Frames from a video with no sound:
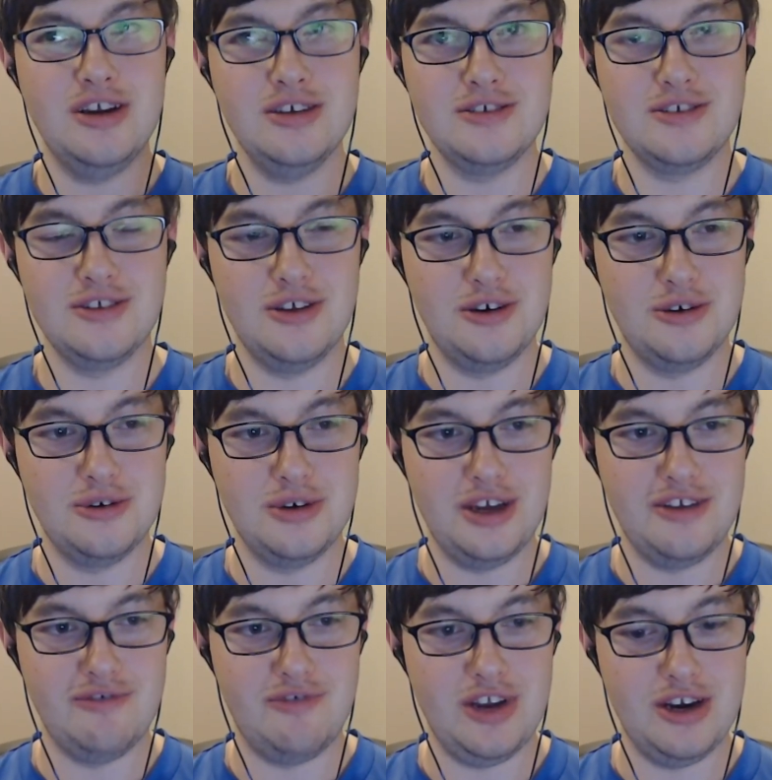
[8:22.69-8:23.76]
slow
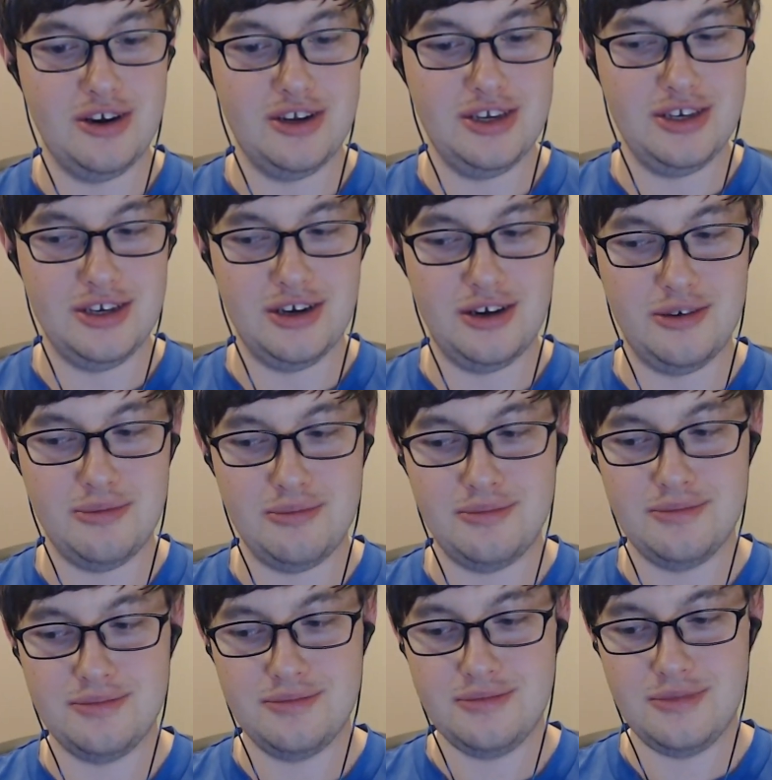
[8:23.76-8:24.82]
and very
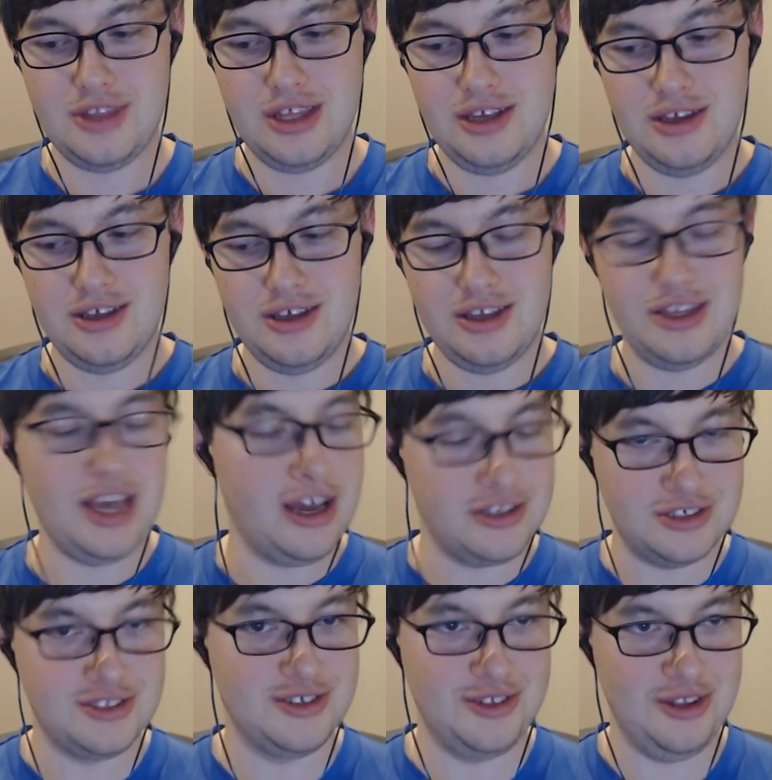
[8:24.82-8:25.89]
yeah,
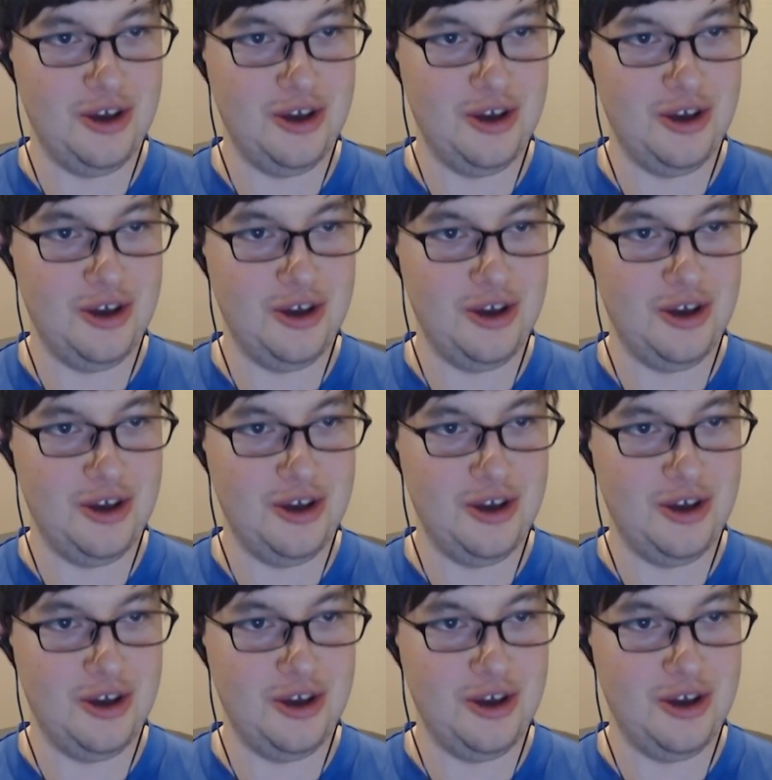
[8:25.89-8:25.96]
just slow,